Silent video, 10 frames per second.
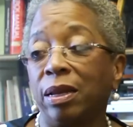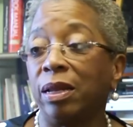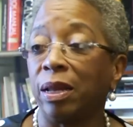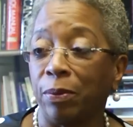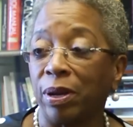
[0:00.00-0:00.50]

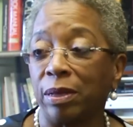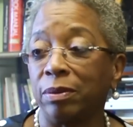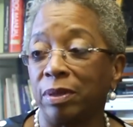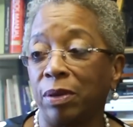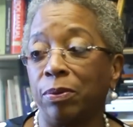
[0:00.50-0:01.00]
And
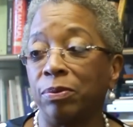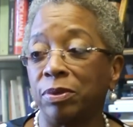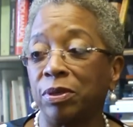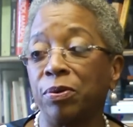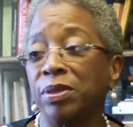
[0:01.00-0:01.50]
they were
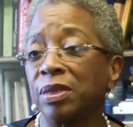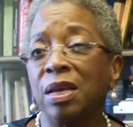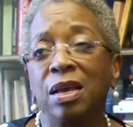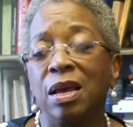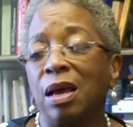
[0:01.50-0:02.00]
serious.
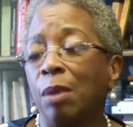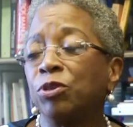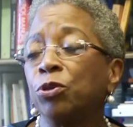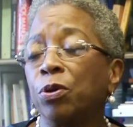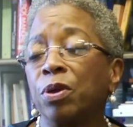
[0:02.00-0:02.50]
I'm
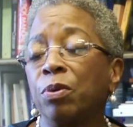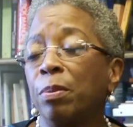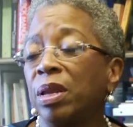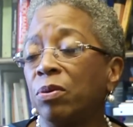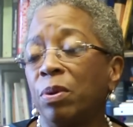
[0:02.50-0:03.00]
sure there were
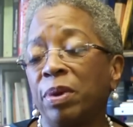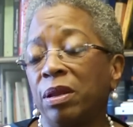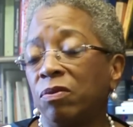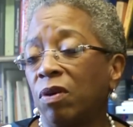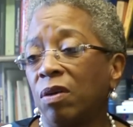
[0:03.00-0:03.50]
many women
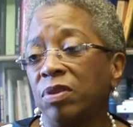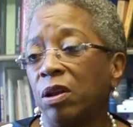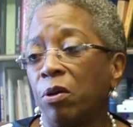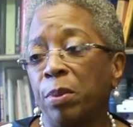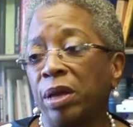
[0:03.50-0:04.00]
involved in
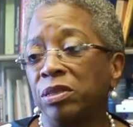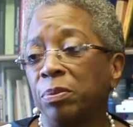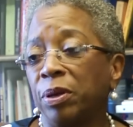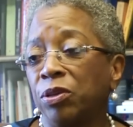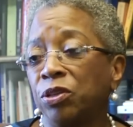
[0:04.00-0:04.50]
our
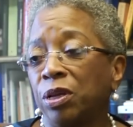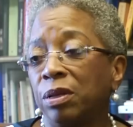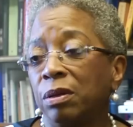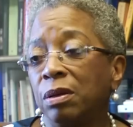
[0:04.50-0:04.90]
emancipation.